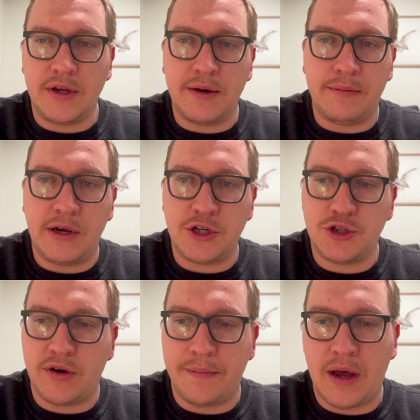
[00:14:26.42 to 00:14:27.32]
and make
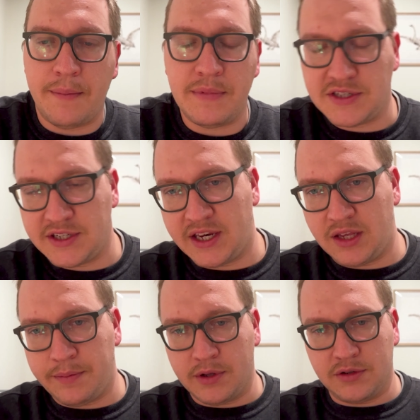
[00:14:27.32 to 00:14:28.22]
sure I'm not missing
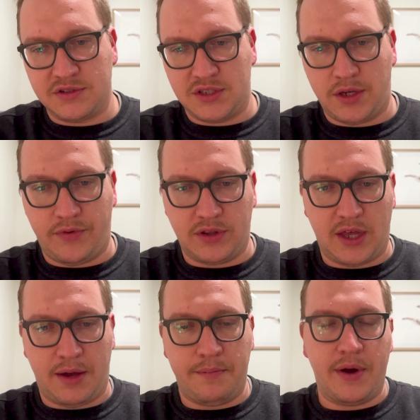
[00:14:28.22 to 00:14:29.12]
any bills and stuff like
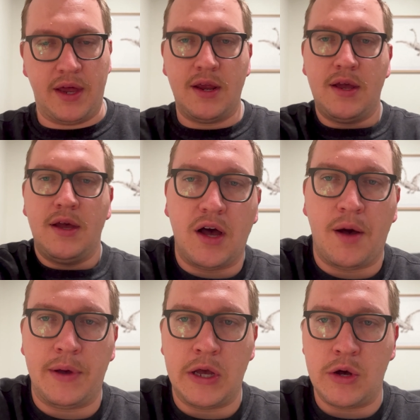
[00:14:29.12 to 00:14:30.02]
that, but
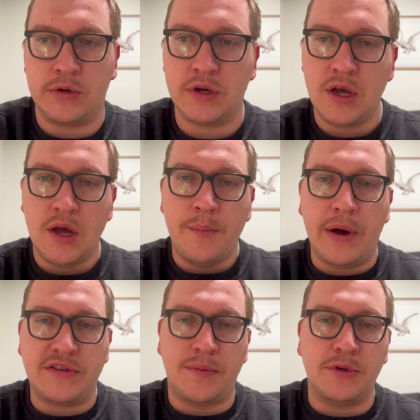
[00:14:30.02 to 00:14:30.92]
on my own. But
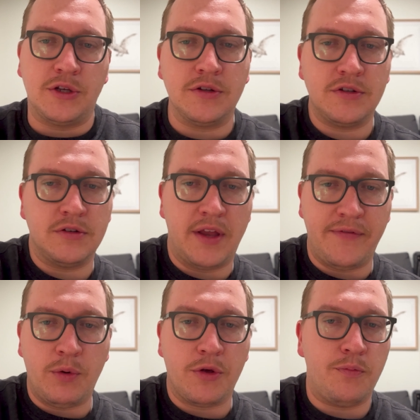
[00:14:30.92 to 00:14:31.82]
it's something
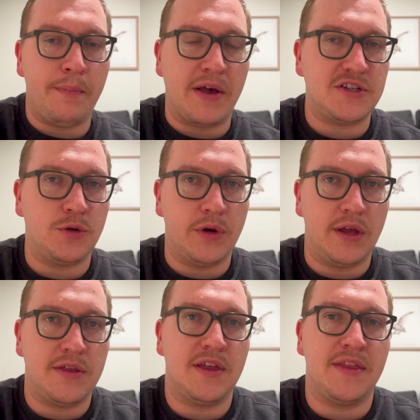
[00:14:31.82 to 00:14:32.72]
definitely worth messing
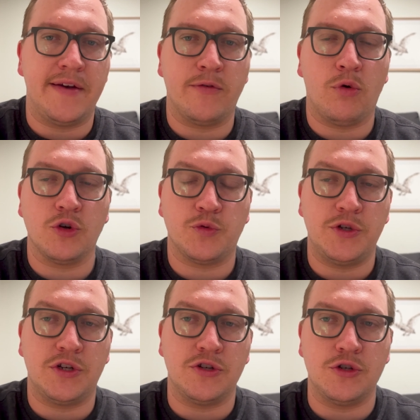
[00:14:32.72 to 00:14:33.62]
with. And then of course what
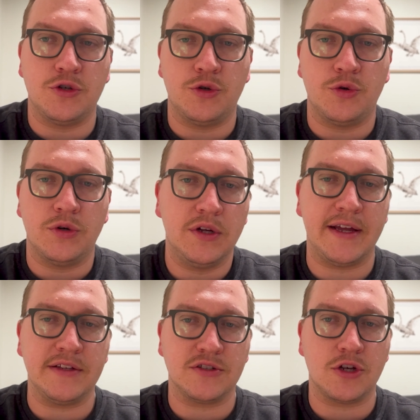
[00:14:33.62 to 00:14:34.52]
you can do
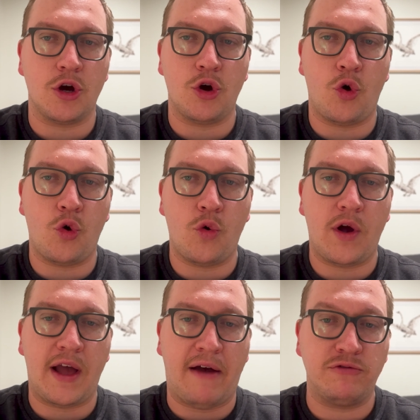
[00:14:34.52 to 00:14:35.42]
is go,
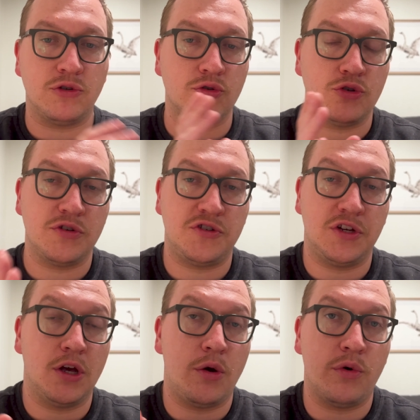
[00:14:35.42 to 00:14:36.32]
after you do this, you
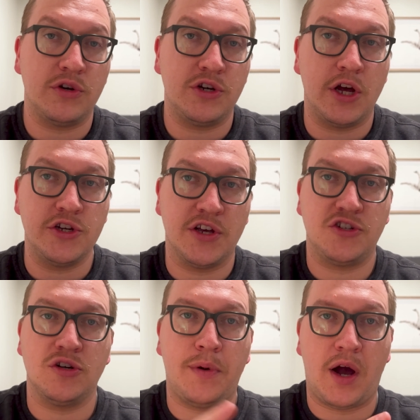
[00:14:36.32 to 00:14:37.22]
can go
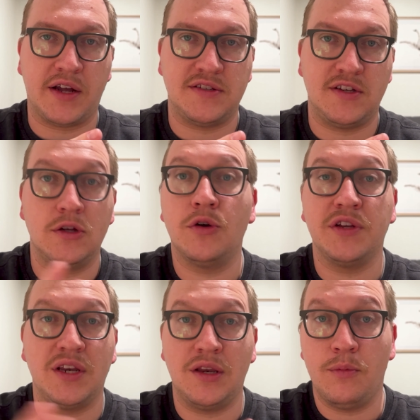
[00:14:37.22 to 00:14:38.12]
adjust your pockets that you don't
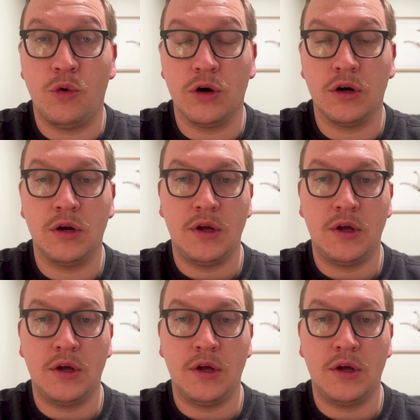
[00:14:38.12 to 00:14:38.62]
need anymore,